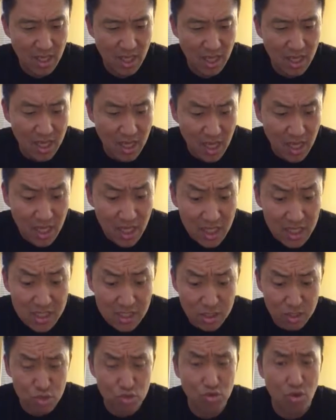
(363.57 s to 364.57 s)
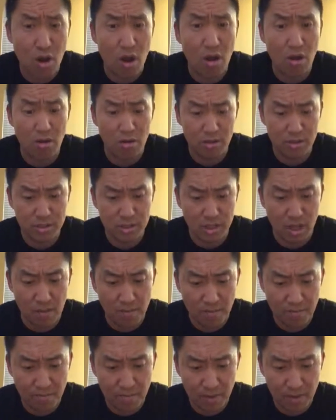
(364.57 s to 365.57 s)
It is a troggle
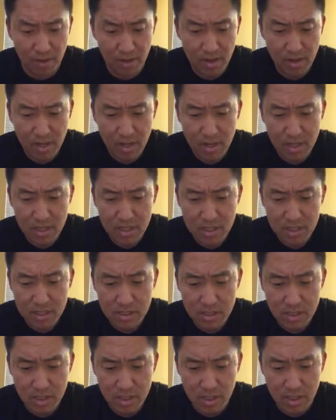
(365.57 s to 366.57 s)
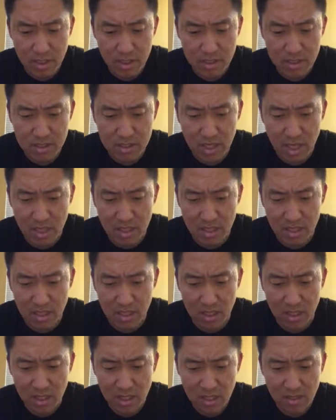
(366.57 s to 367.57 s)
thumper, said
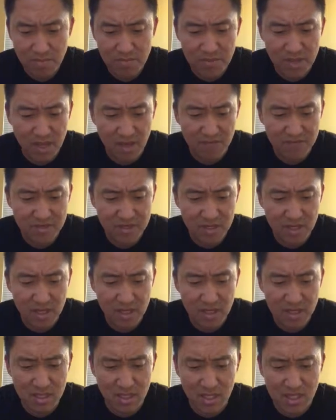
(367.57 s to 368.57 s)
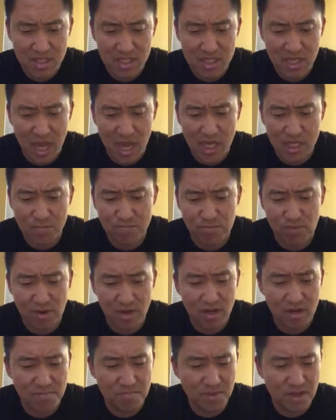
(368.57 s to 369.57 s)
the BFG, the
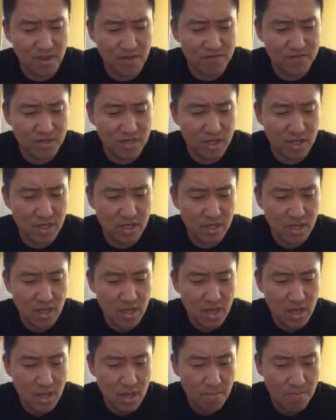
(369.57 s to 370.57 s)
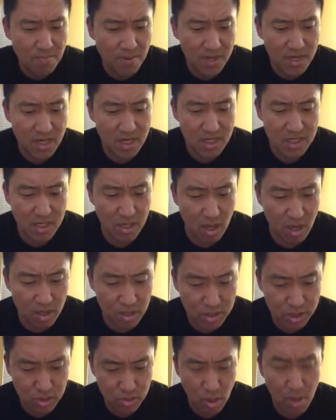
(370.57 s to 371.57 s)
exasperated BFG. But it is
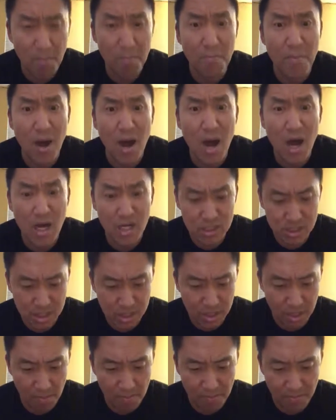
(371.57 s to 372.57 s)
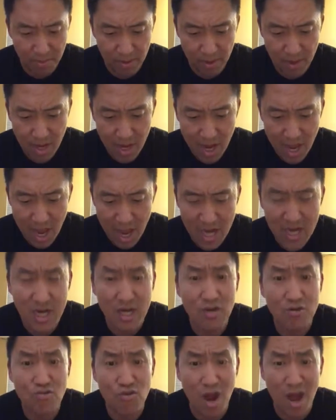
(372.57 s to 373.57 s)
also a bogs thumper and
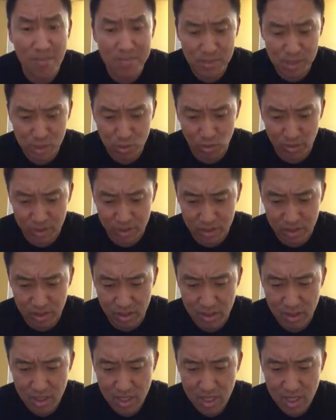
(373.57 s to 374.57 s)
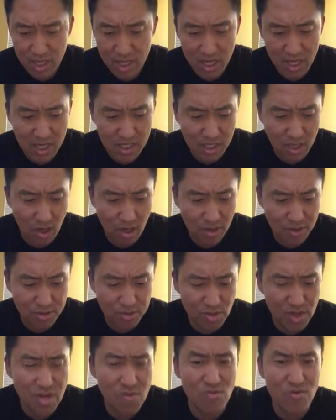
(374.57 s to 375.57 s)
a grob switcher. It is all
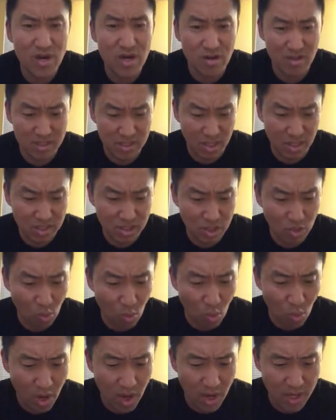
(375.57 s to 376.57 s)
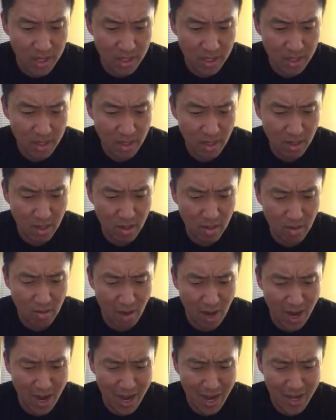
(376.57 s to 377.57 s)
three riddled unto one.
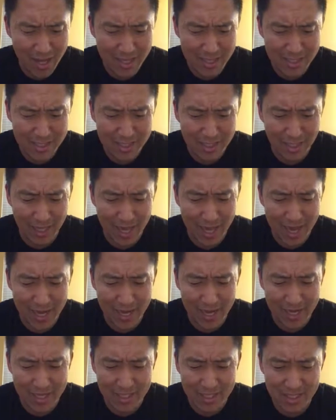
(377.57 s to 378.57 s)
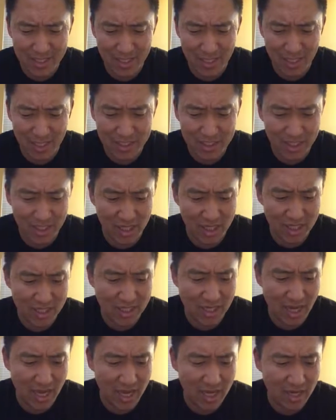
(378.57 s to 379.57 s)
Oh, I is glad I is clutching
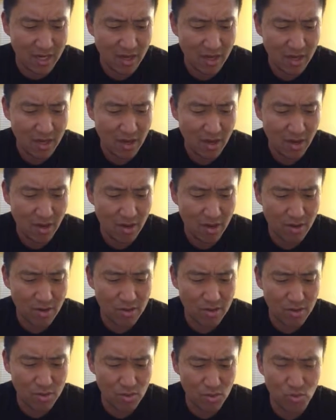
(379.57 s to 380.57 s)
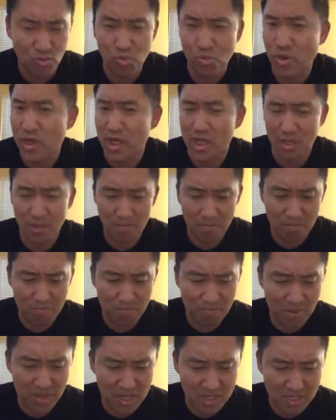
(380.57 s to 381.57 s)
it tight. Oh, you
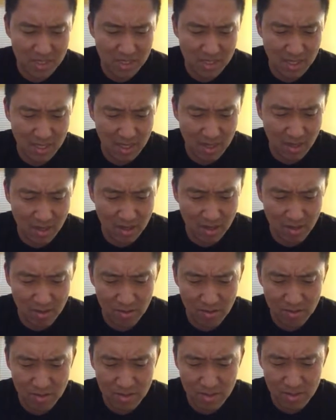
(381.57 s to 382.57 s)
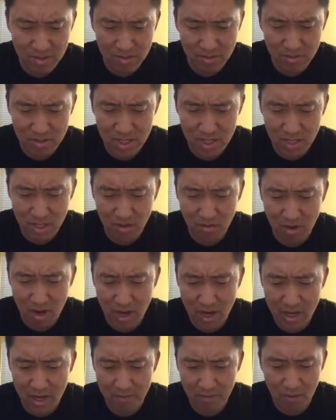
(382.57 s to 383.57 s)
wicked beastie. Oh, you, he
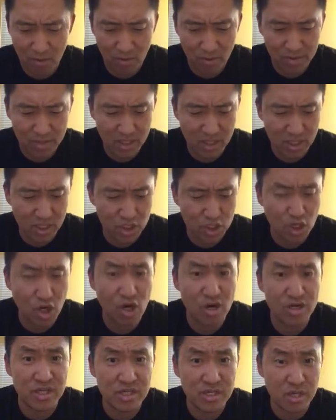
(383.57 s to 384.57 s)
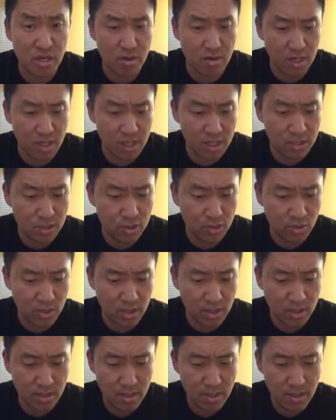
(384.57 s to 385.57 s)
cried up, holding the jar and staring into
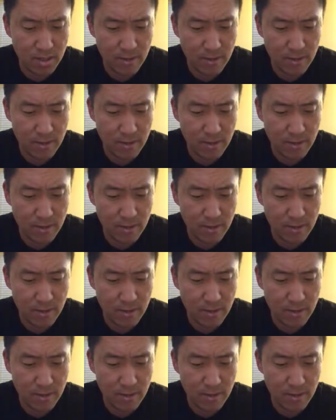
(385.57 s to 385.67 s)
it.